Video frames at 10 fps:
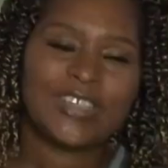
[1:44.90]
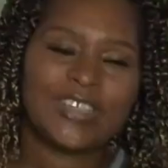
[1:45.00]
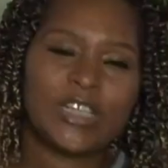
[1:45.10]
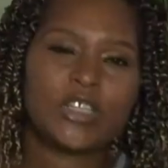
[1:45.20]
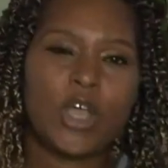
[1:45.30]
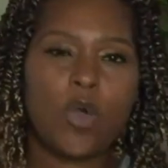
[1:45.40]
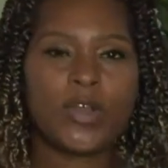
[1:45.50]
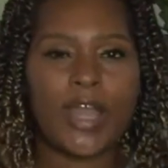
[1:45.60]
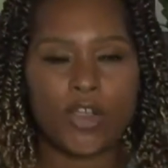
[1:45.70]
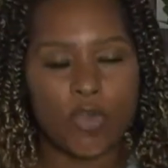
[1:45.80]
So when
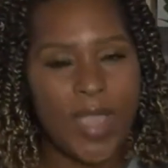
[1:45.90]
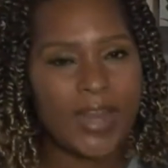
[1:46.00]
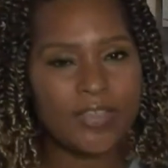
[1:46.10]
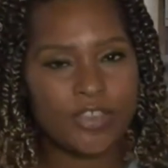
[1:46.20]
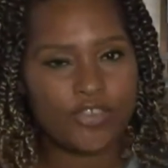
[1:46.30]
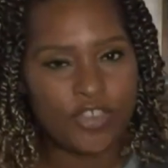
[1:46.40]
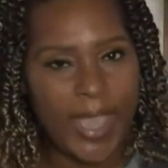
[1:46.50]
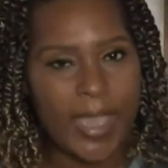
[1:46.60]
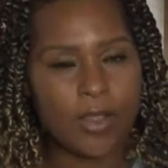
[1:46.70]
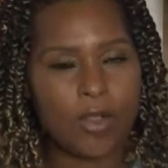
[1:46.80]
I created this
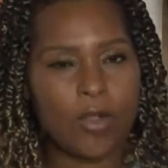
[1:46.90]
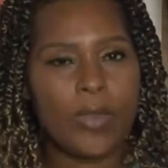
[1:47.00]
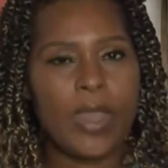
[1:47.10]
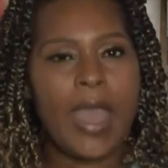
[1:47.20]
channel,